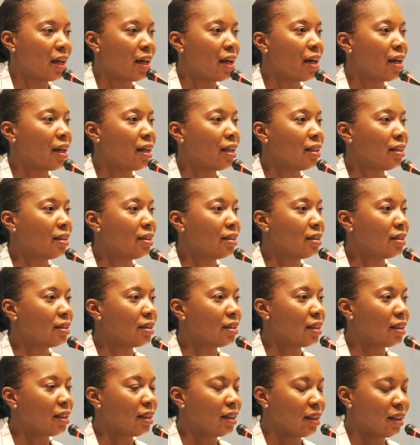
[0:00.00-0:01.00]
We are now in a
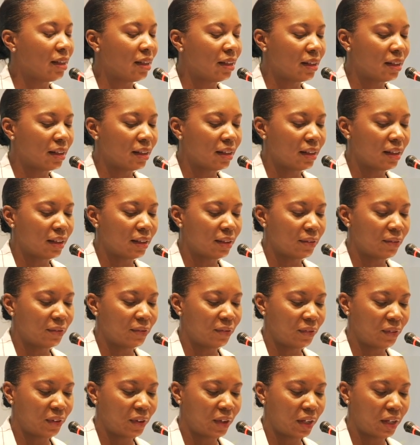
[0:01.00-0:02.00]

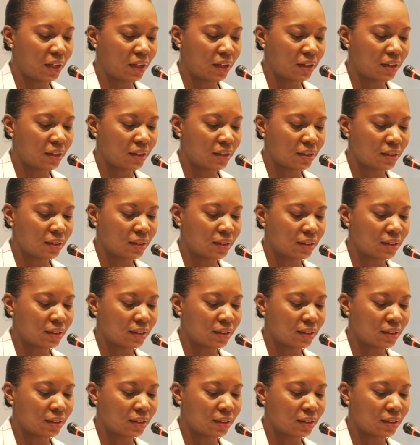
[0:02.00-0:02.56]
post-COVID-19 era where it's no